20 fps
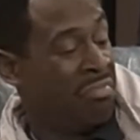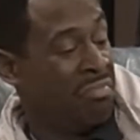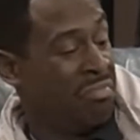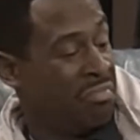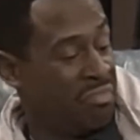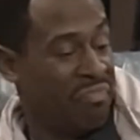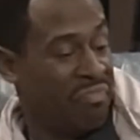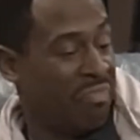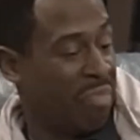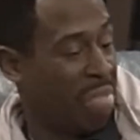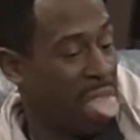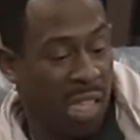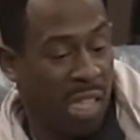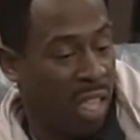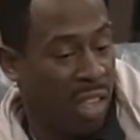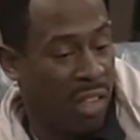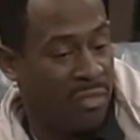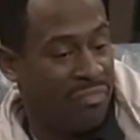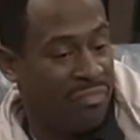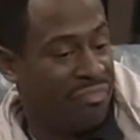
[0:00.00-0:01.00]
But with that said,
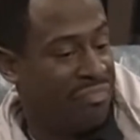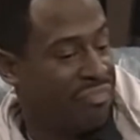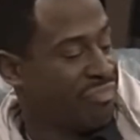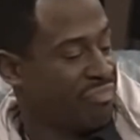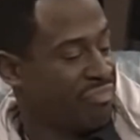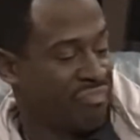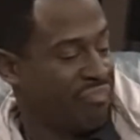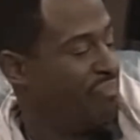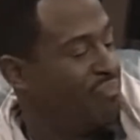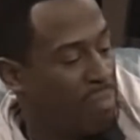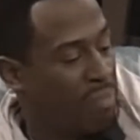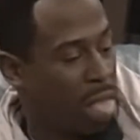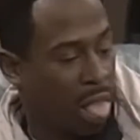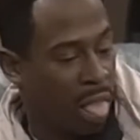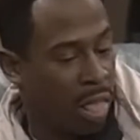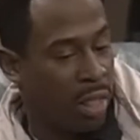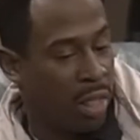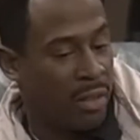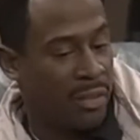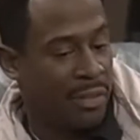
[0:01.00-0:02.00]
he's also very
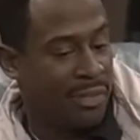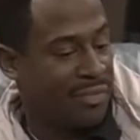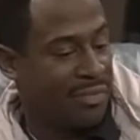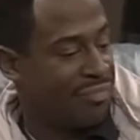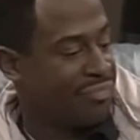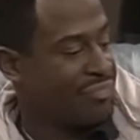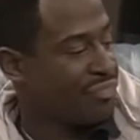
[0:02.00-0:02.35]
philosophical